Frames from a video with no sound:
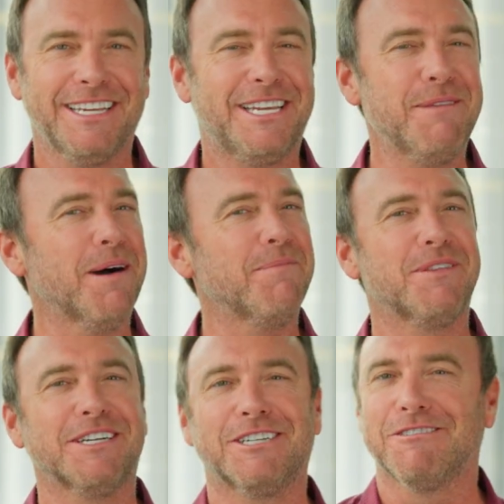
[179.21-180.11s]
Keep up
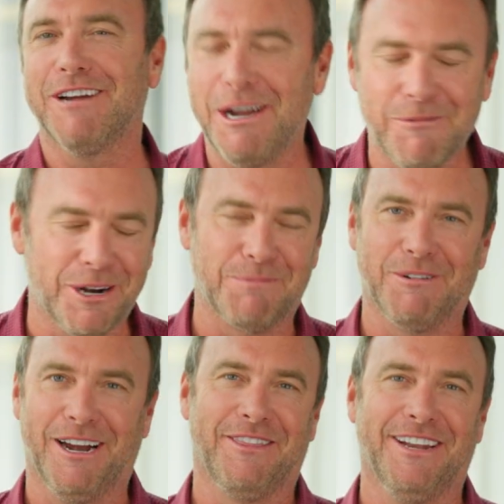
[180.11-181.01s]
the great work,
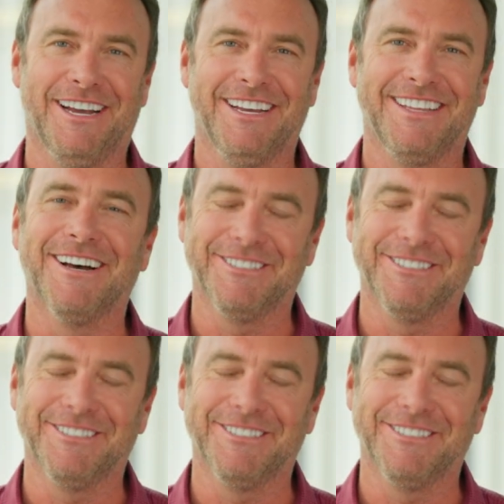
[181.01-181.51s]
Prarthana. That